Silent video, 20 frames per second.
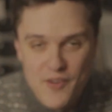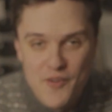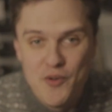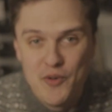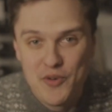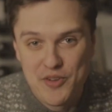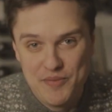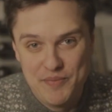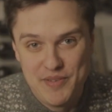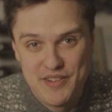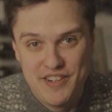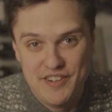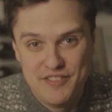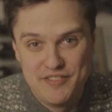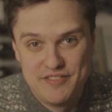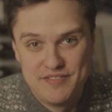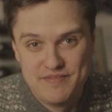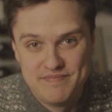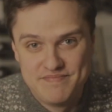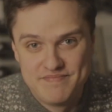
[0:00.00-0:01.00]
Awesome
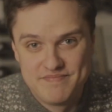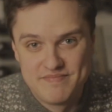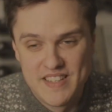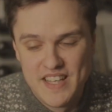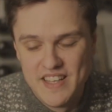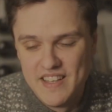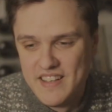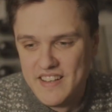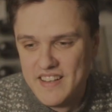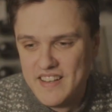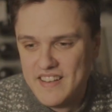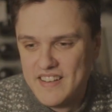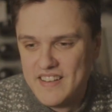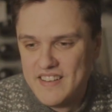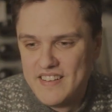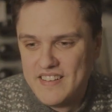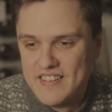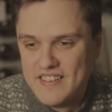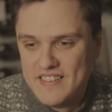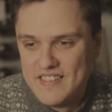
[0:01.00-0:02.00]
stuff.
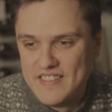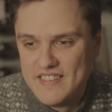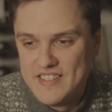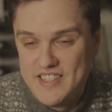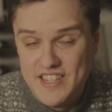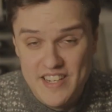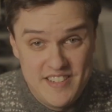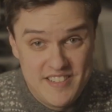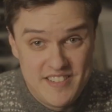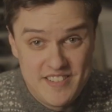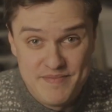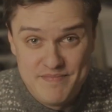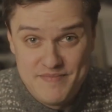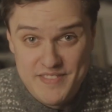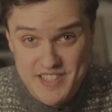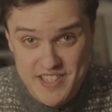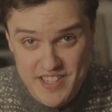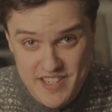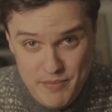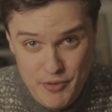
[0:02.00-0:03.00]
Cheers.
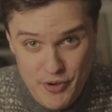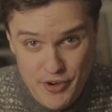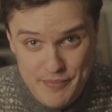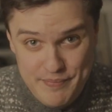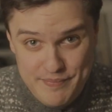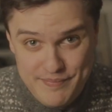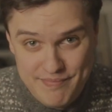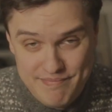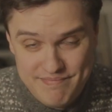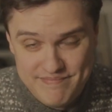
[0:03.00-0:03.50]
See you tomorrow.